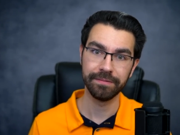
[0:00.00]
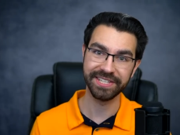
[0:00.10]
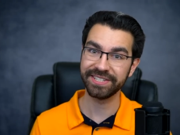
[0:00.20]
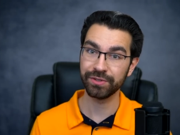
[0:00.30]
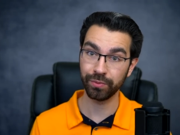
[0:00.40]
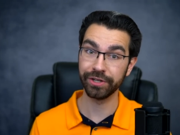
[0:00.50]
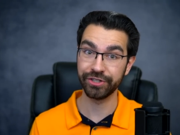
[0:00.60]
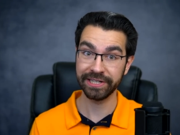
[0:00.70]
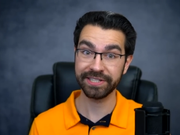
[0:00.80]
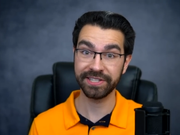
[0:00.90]
This is what
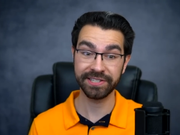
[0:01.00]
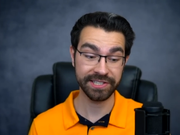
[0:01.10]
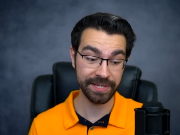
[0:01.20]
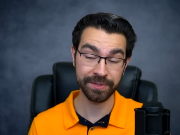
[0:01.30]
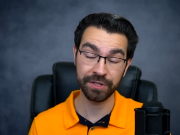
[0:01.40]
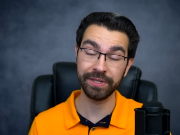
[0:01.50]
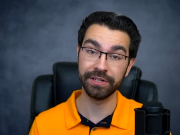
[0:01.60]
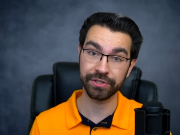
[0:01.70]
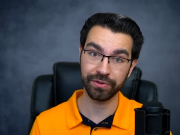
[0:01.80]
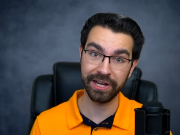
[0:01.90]
Genesis seems to be
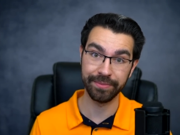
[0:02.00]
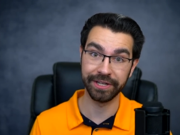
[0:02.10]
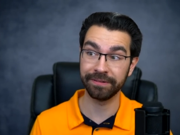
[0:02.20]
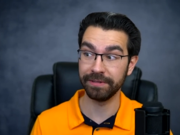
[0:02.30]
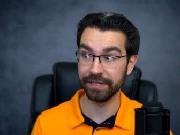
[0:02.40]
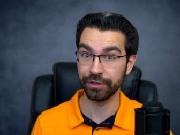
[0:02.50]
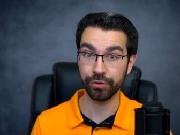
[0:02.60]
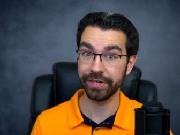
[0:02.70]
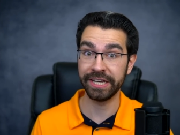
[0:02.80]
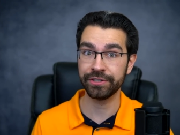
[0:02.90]
describing in the
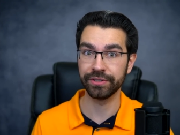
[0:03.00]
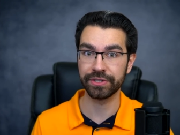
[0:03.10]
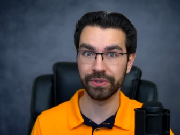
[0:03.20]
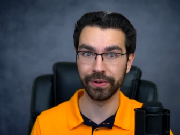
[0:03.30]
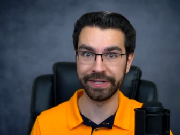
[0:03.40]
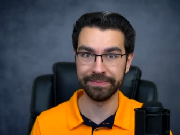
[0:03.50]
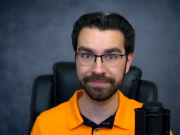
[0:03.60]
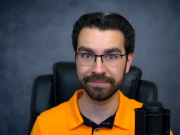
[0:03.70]
creation story.